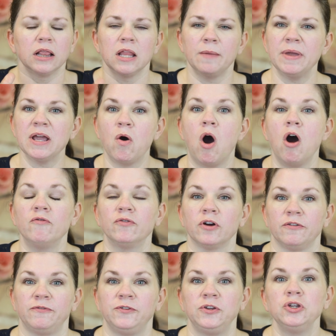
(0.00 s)
Let me go
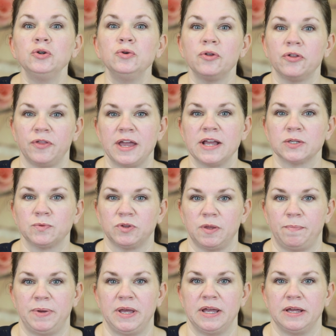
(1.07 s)
over a few things with
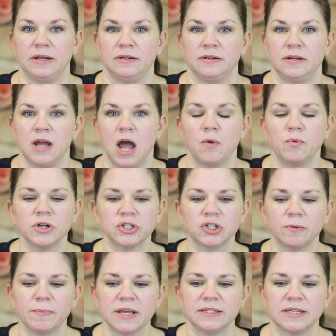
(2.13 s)
the pen. I want to
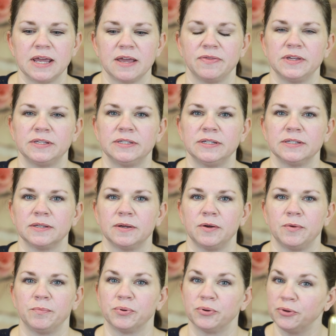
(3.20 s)
start by saying this is
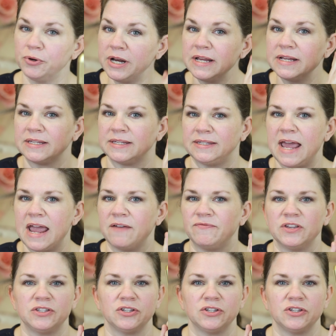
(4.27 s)
pretty safe.